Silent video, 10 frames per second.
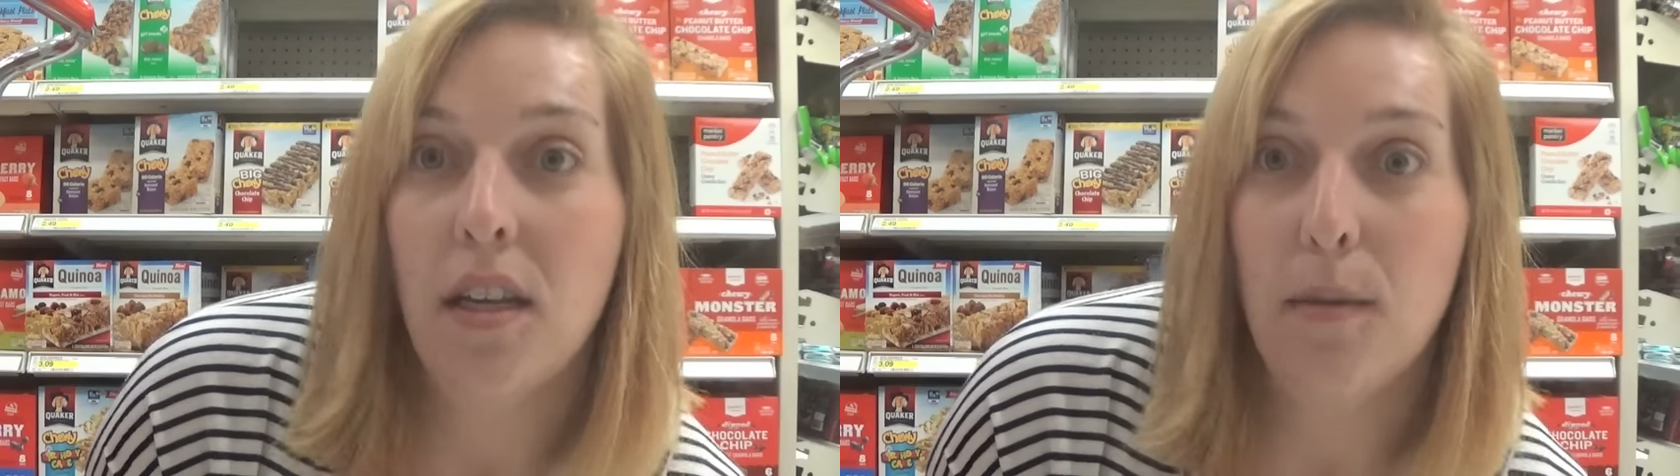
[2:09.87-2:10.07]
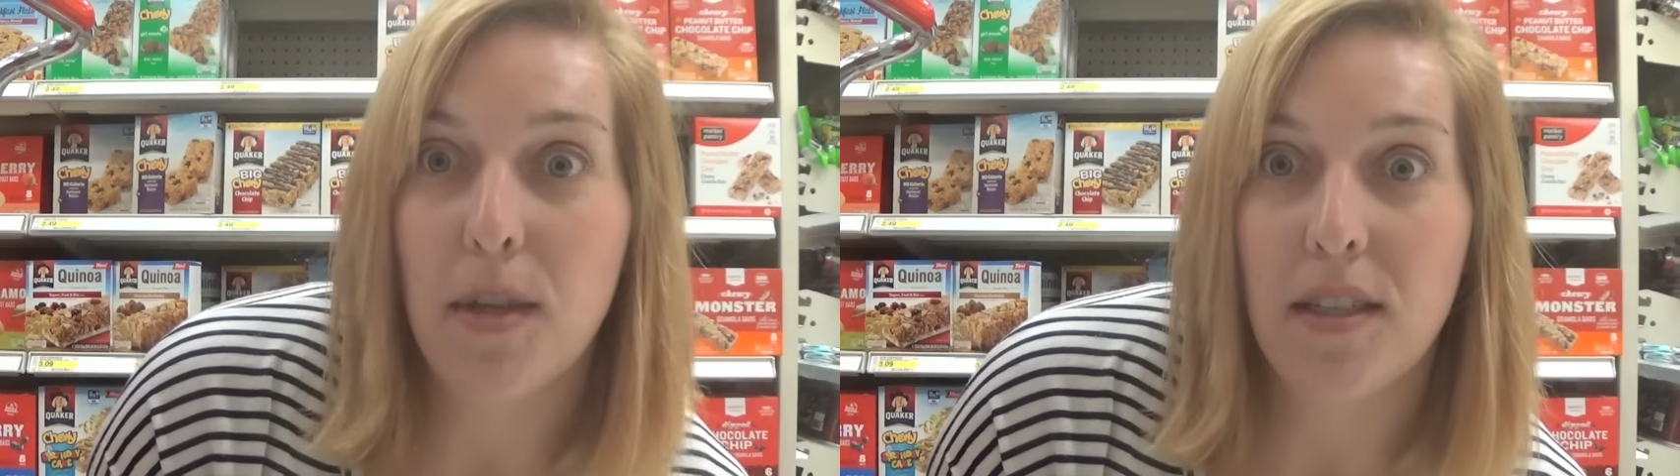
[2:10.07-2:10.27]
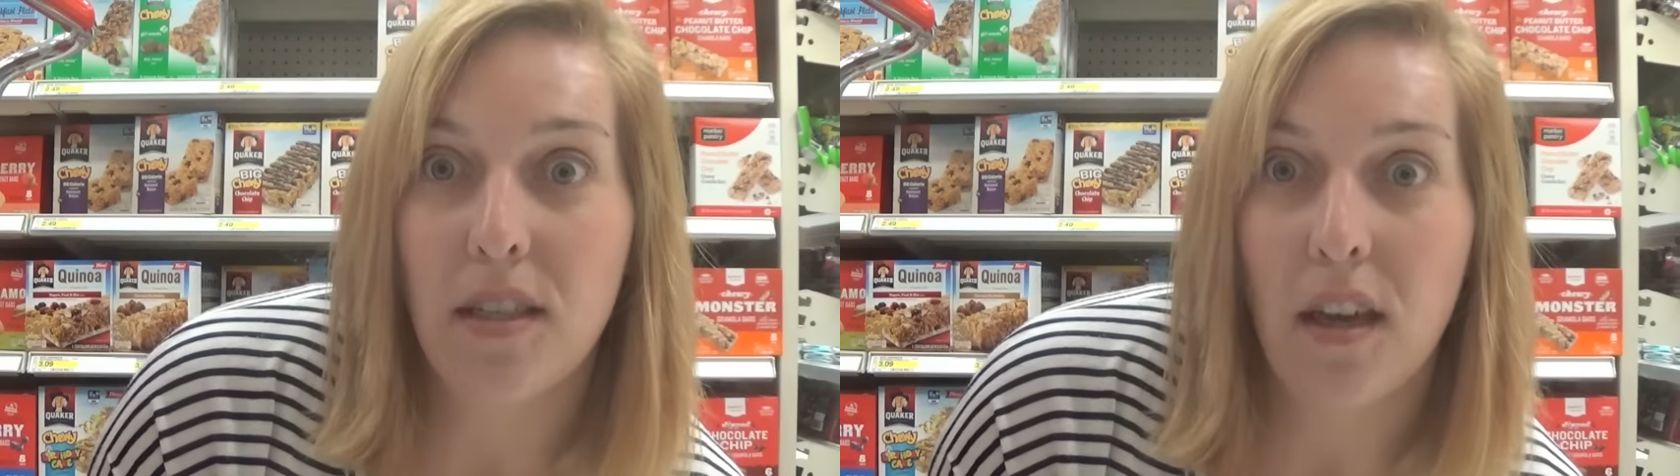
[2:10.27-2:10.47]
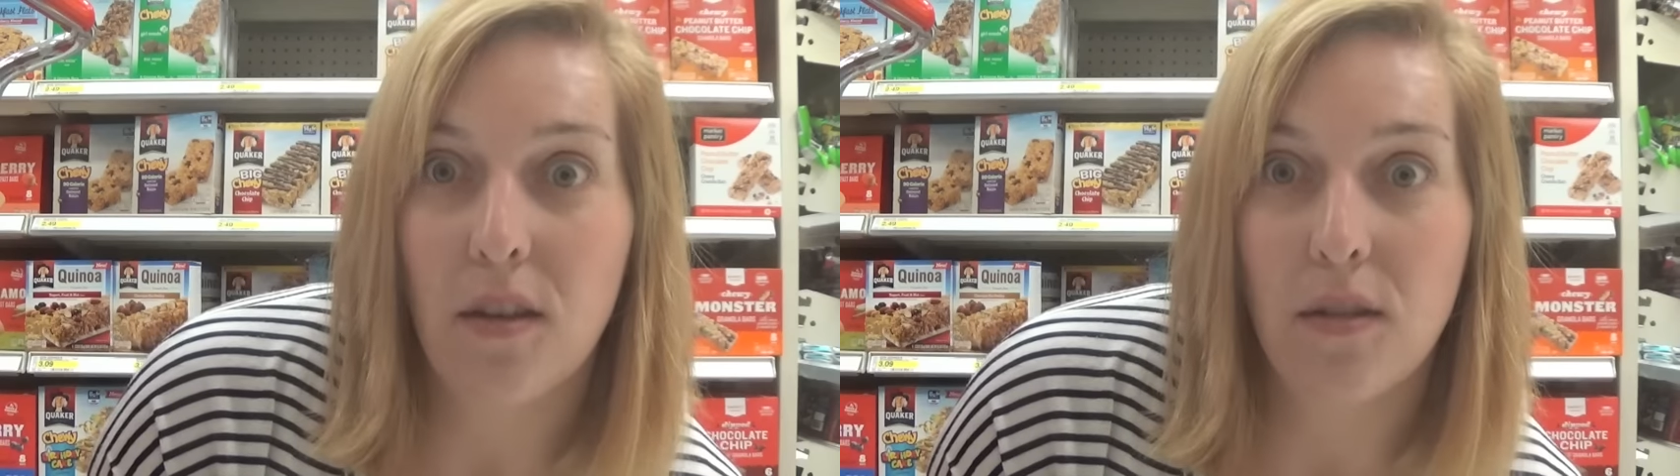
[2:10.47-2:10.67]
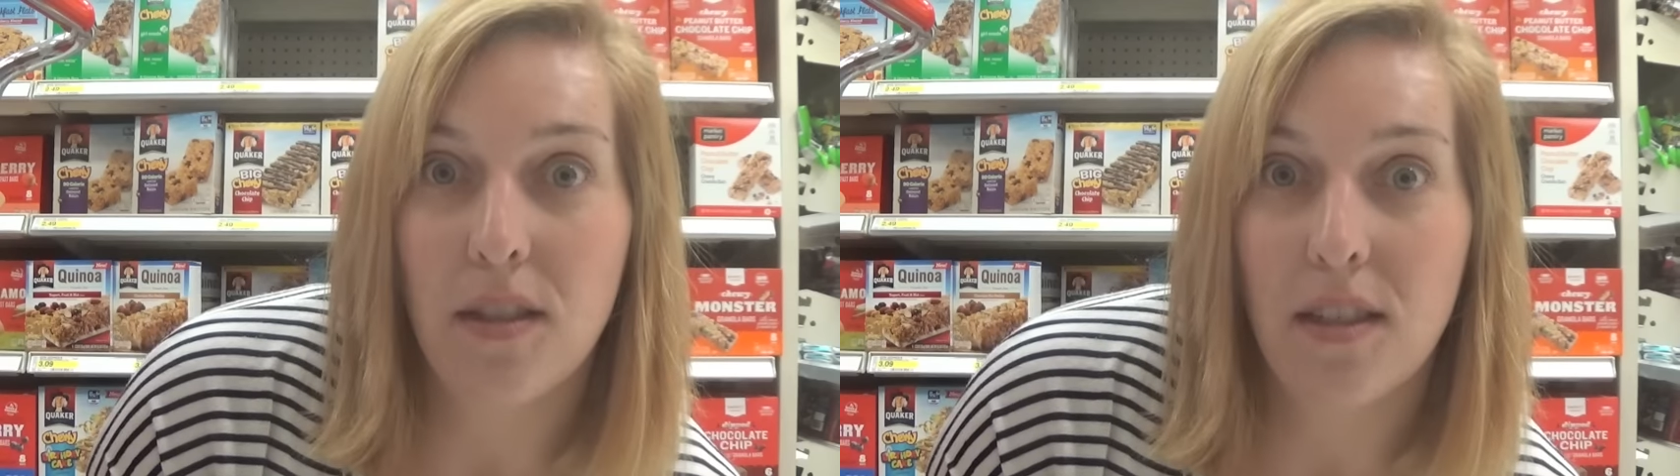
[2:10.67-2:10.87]

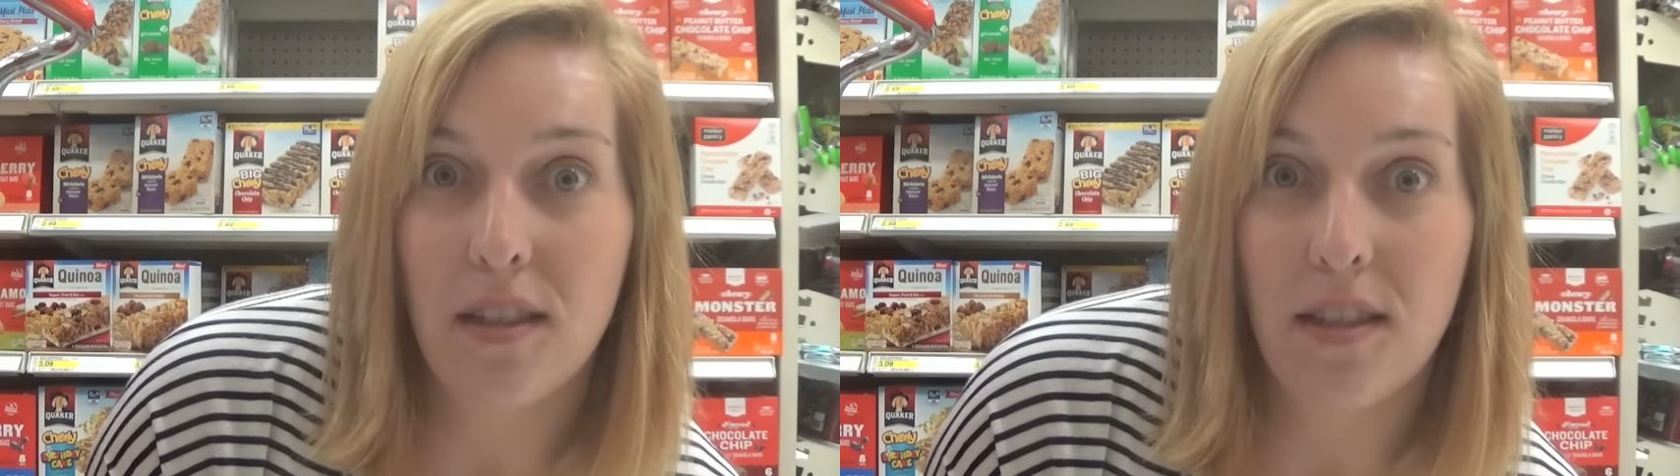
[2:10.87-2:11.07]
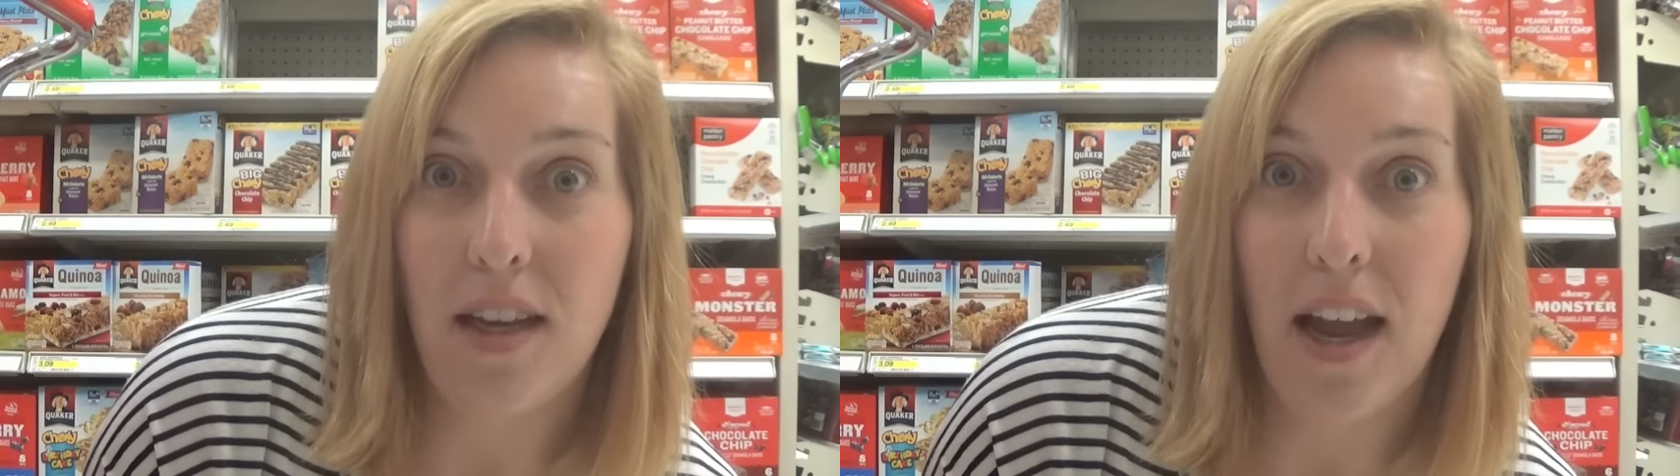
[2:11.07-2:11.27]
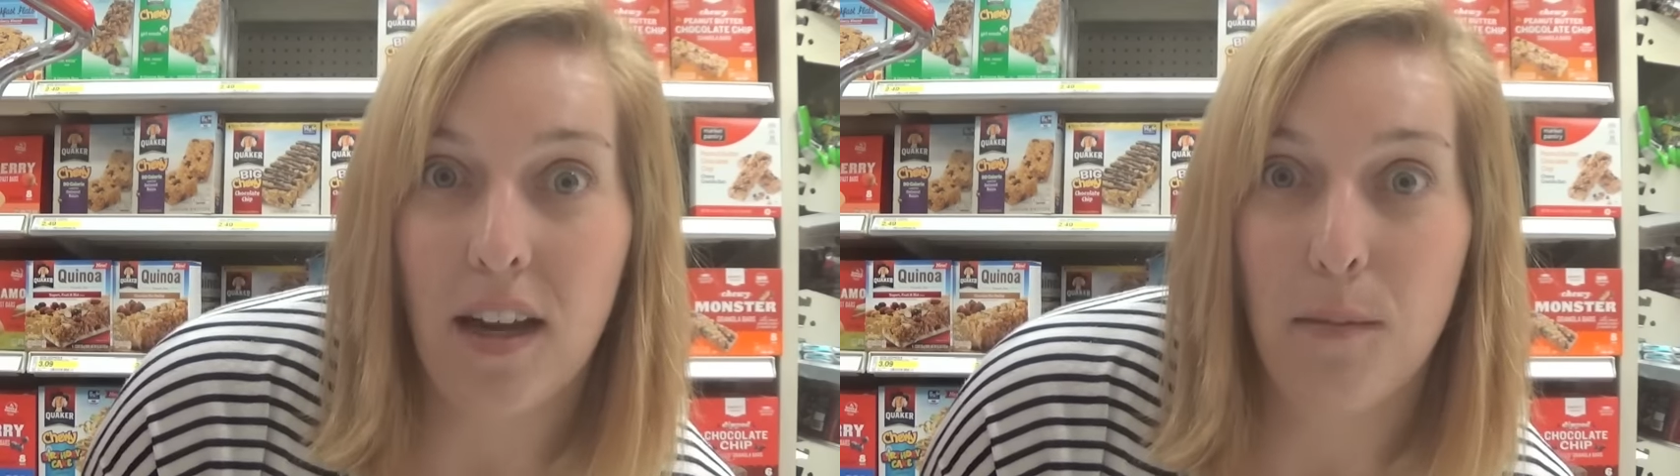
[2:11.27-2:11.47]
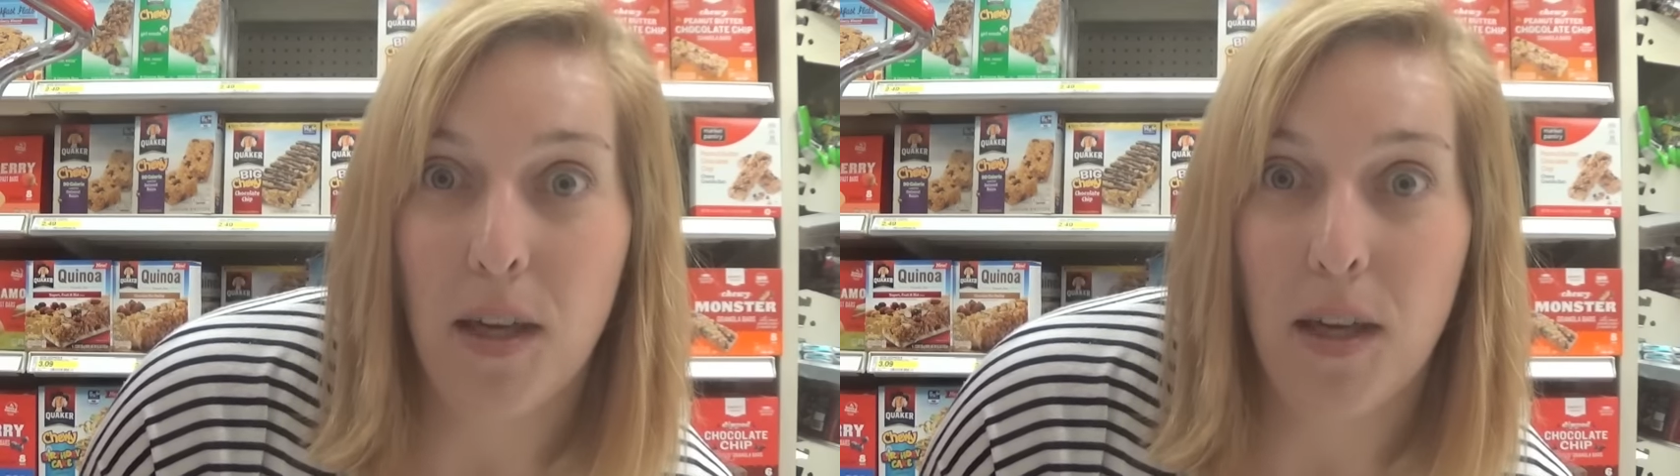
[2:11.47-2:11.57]
Nabisco snack